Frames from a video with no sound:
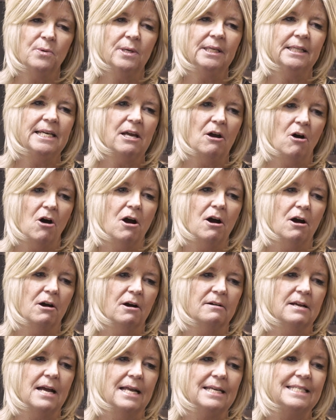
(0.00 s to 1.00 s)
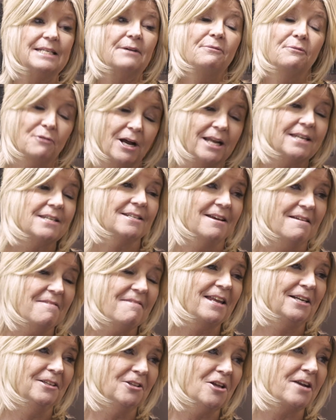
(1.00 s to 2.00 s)
really are different
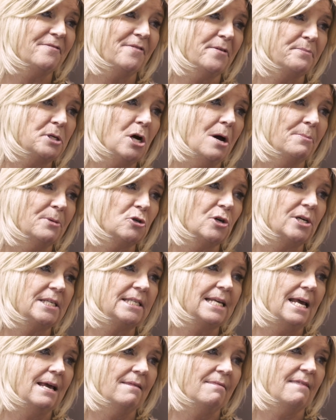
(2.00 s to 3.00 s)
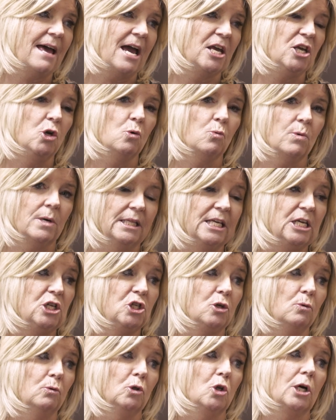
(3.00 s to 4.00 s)
than a lot of optometrists in that you really
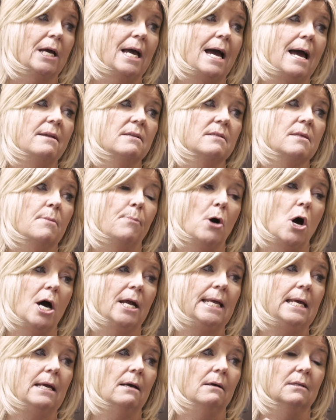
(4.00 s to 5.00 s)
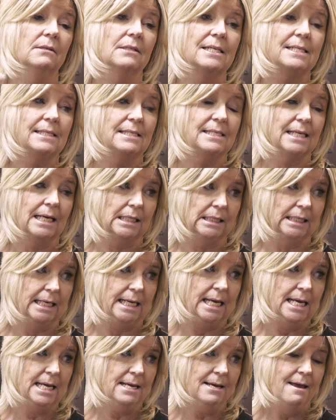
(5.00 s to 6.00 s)
do look at the body
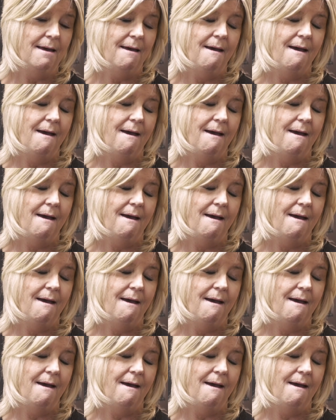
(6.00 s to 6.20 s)
holistically.